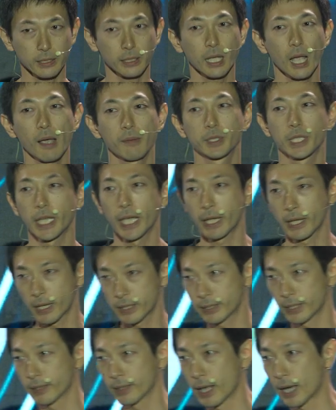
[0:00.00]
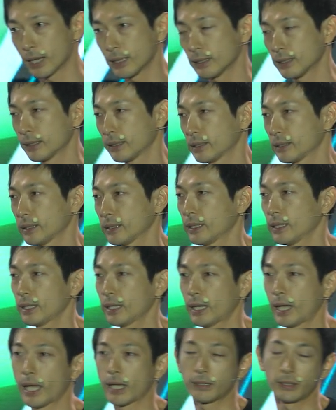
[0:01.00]
have the ASLR,
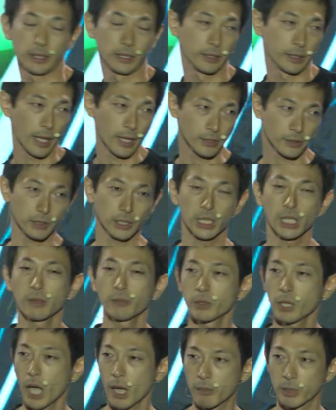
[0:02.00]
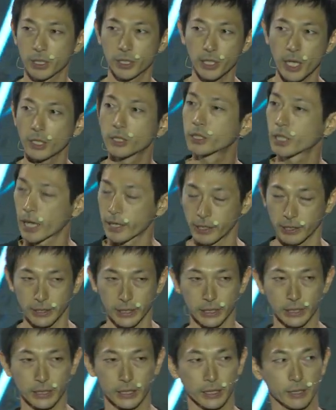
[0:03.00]
and it doesn't even have a stack canary.
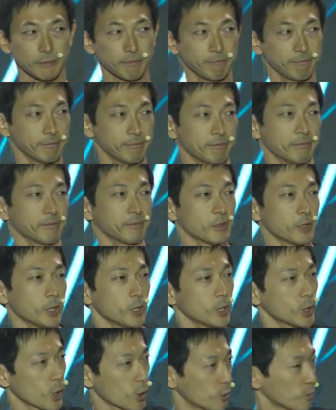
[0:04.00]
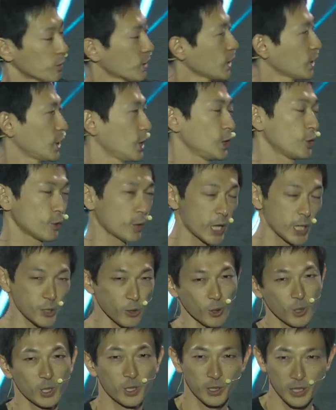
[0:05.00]
So
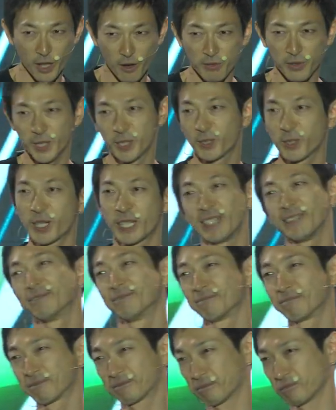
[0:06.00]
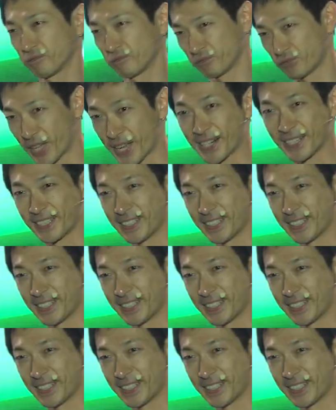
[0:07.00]
situation is definitely very